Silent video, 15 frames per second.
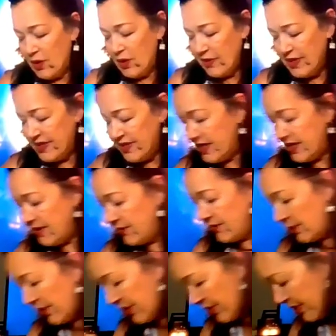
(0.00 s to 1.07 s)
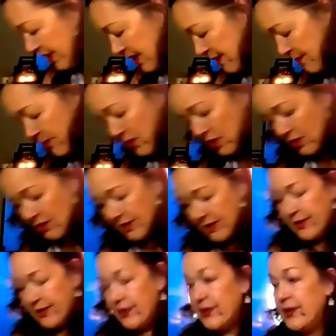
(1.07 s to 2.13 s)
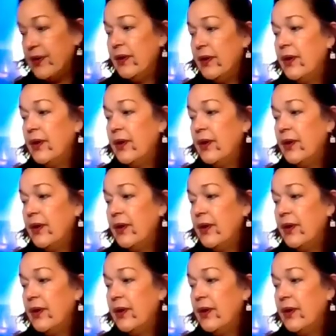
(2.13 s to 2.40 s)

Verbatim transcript: going to give you a theme card